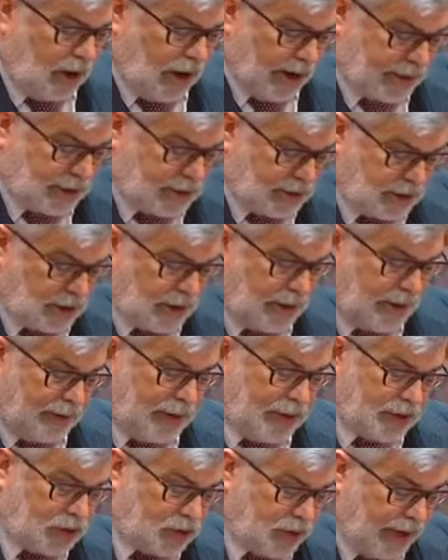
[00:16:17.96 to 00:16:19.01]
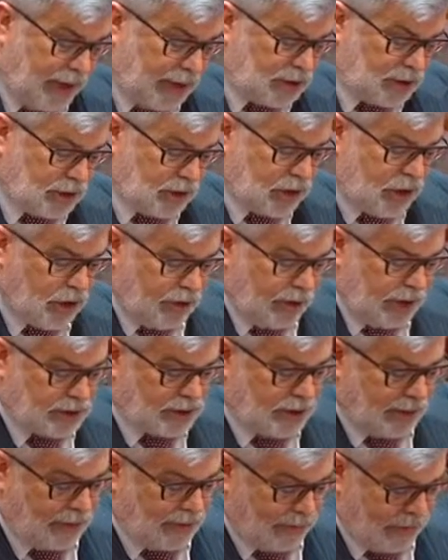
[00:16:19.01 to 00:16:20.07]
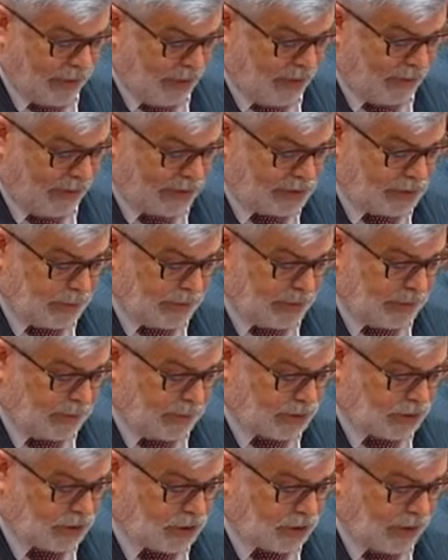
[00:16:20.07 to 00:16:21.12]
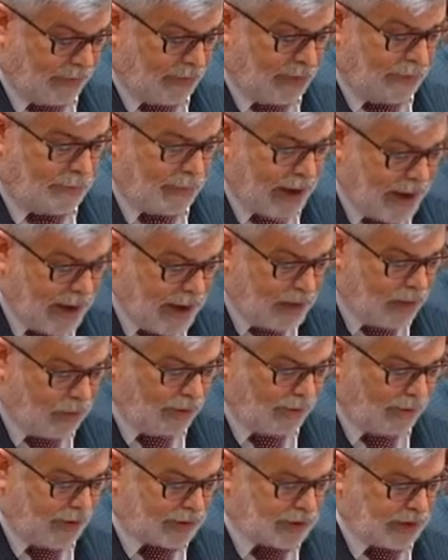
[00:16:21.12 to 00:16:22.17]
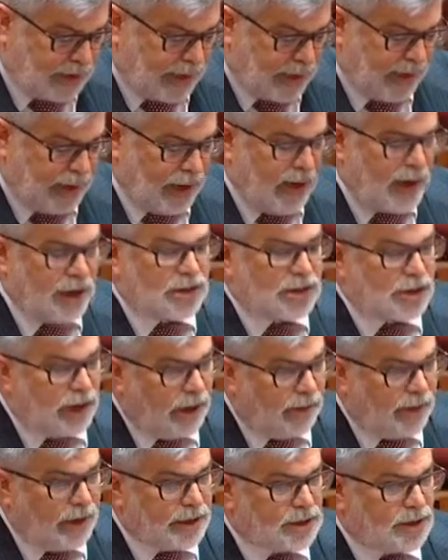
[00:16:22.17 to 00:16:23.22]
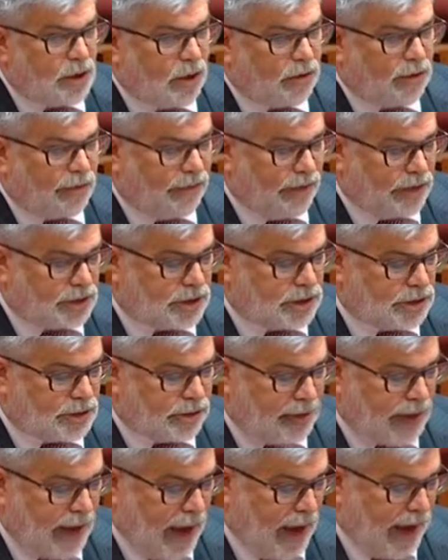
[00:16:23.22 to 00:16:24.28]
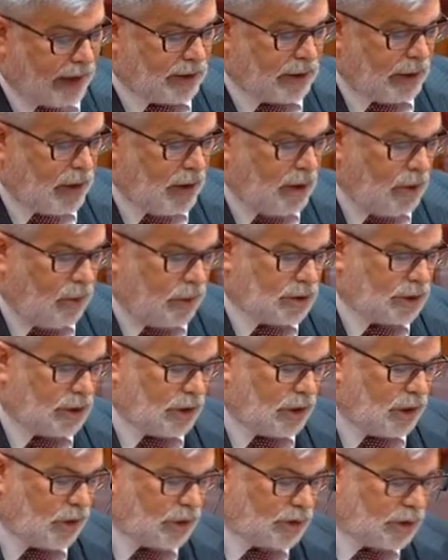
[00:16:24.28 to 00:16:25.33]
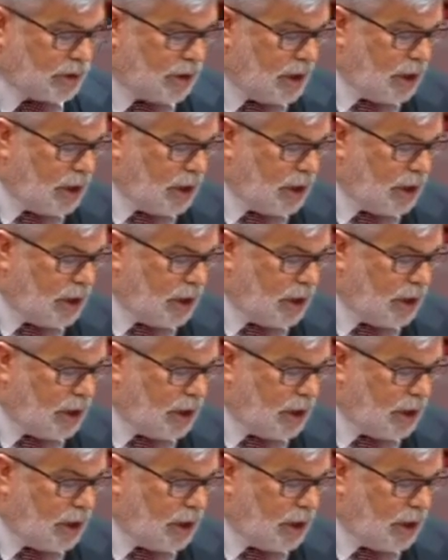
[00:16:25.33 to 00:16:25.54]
like to see that the Australian Securities and Investment Commission should have the power to investigate serious contraventions of the Act, which of course